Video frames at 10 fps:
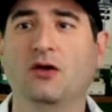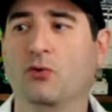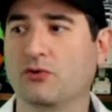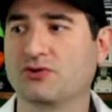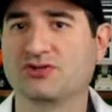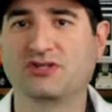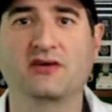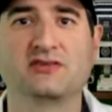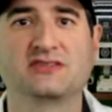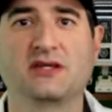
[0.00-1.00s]
or
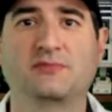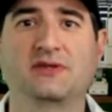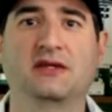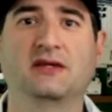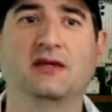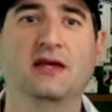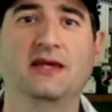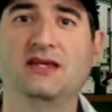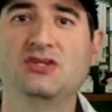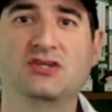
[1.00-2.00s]
shares something
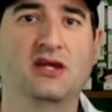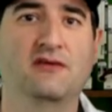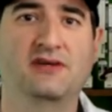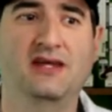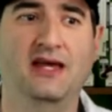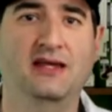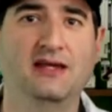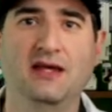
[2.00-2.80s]
each and every day.